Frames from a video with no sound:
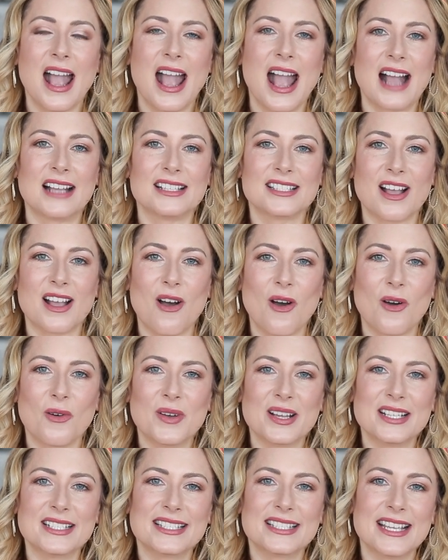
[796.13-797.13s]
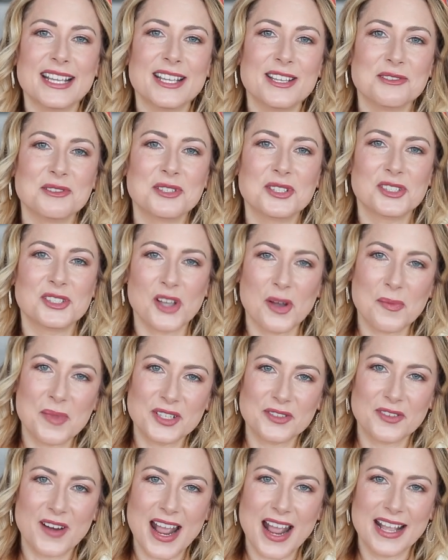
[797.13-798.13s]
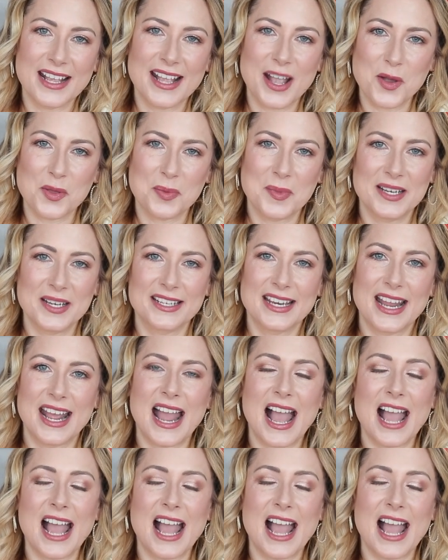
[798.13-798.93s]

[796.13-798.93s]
As always, thank you so much for hanging out with me today.